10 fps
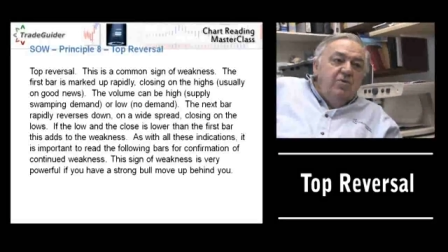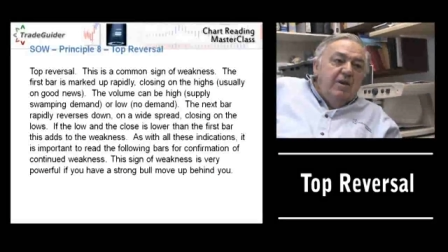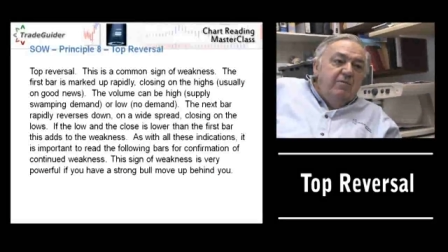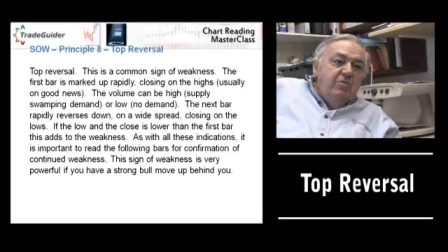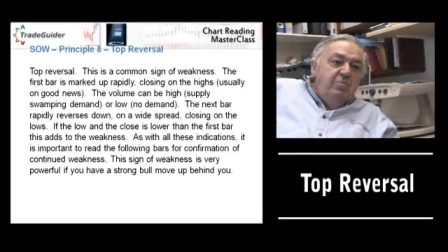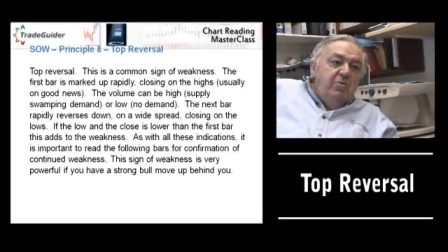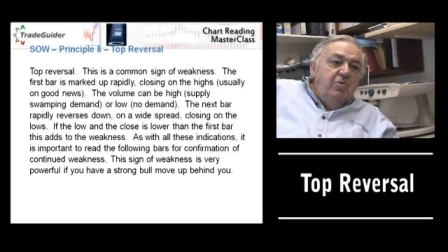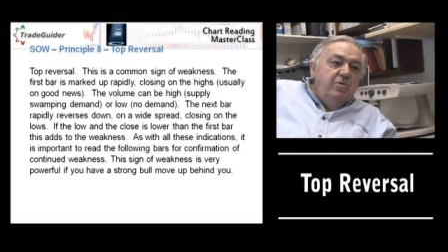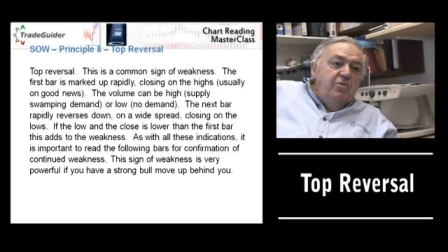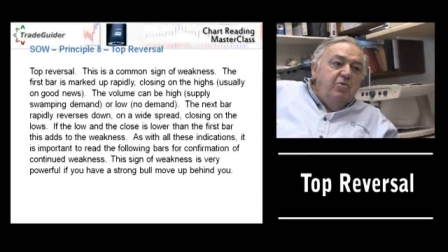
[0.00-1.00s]
out of a
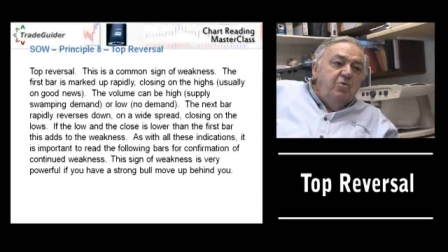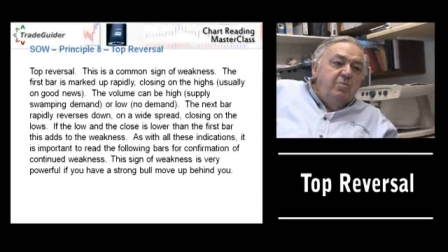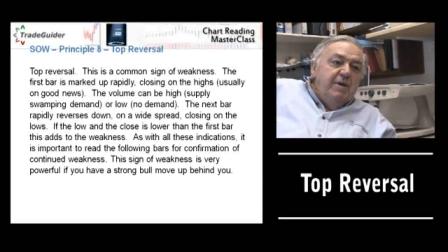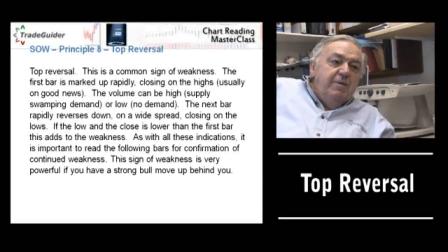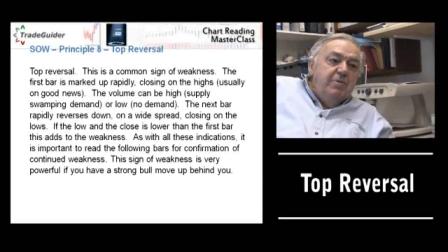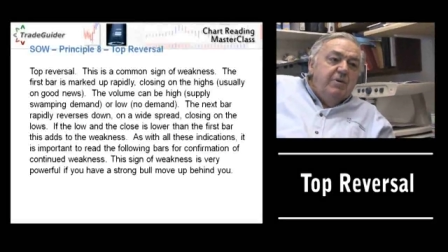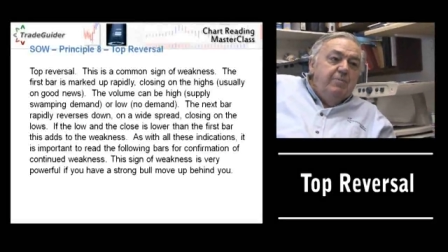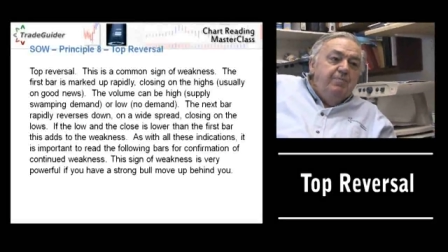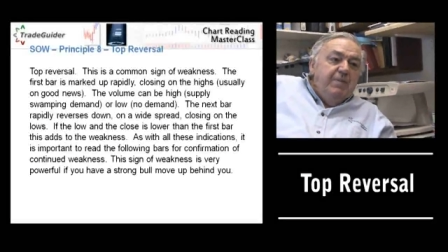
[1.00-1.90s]
book or a newspaper.